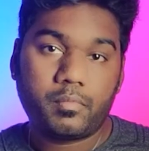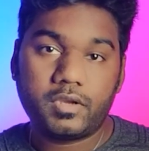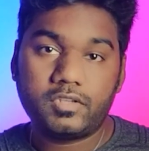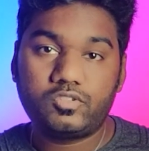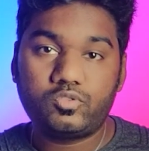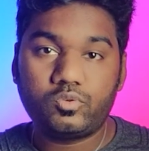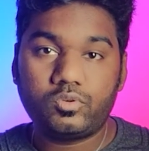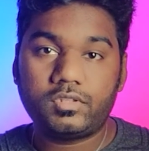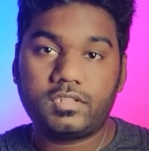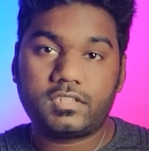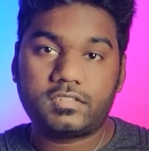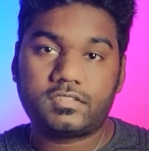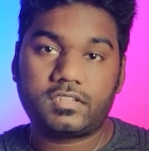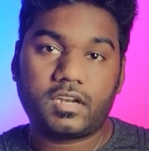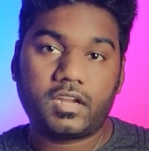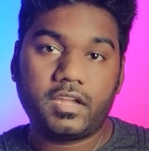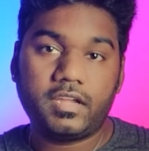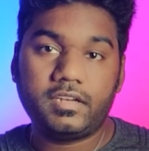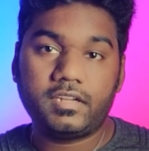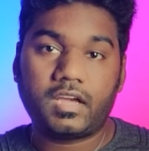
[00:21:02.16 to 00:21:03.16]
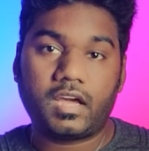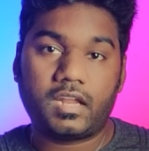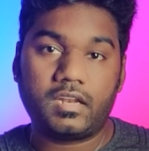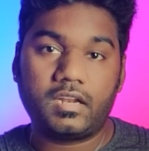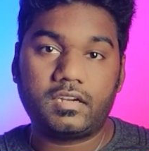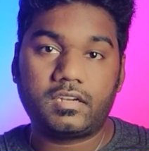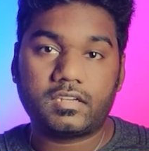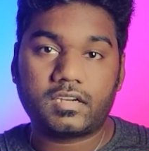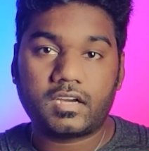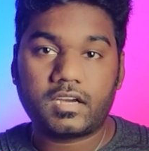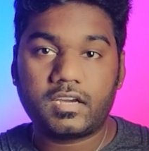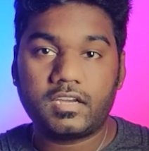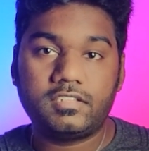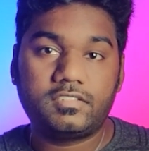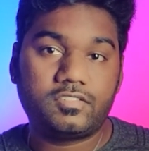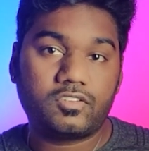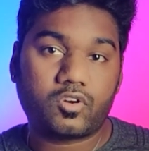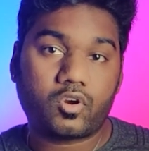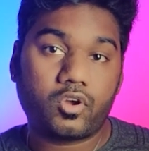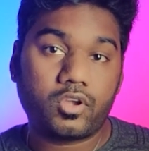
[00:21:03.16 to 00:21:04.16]
Mysuru Dasara in Karnataka
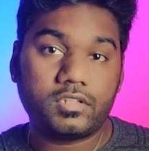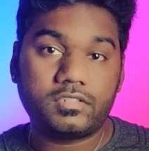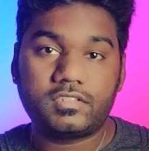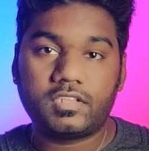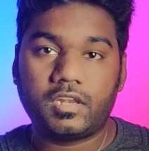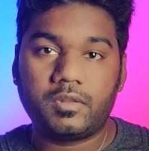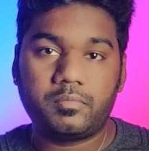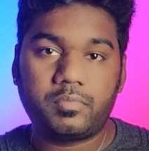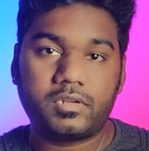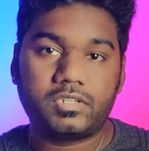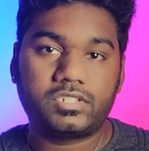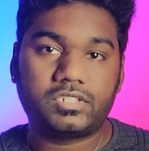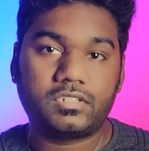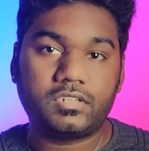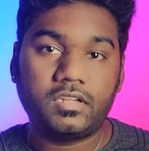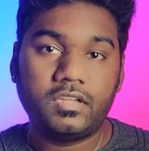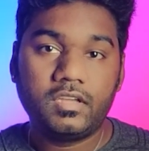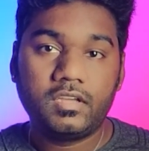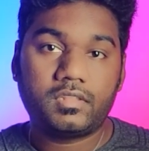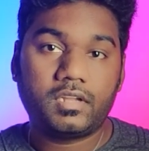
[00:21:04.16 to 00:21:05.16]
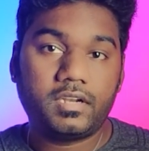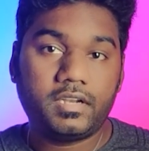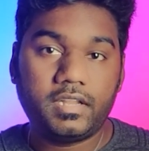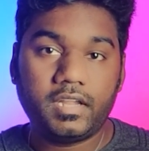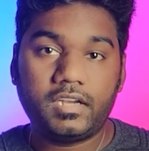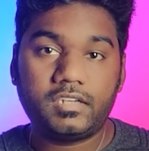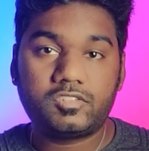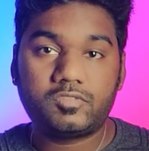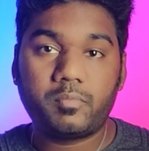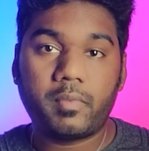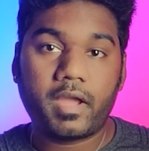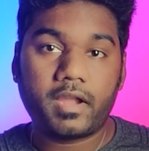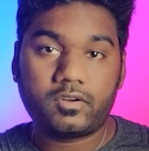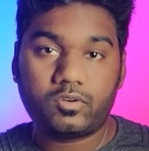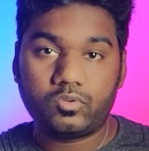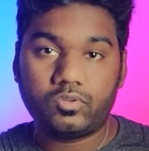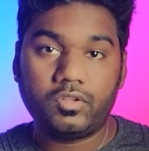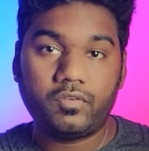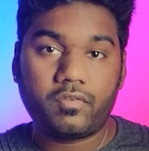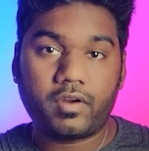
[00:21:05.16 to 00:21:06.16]
is a royal celebration that dates back
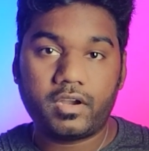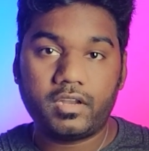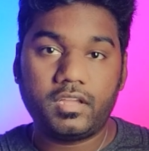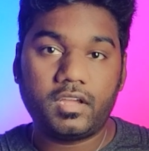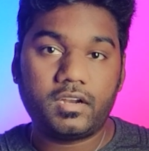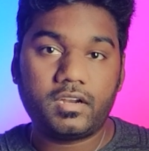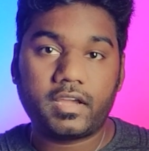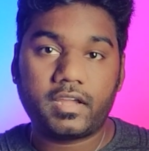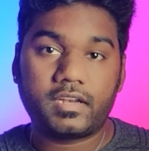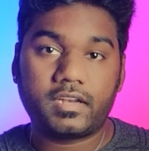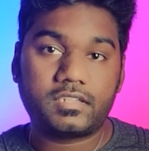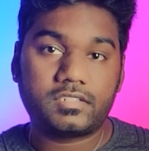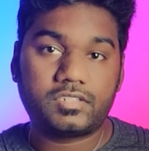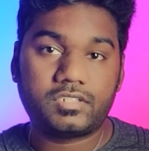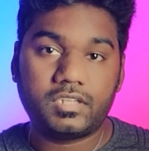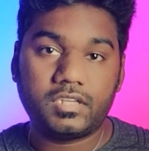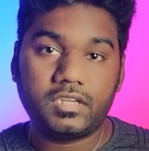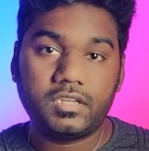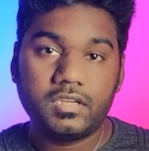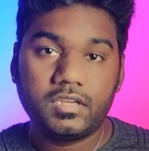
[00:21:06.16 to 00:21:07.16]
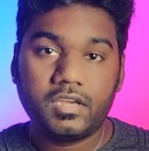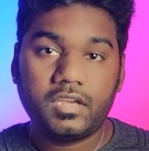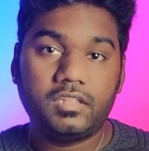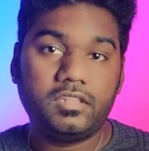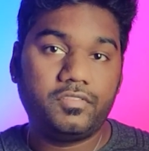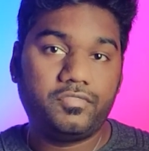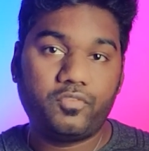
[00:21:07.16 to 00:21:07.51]
to the Vadiya dynasty in the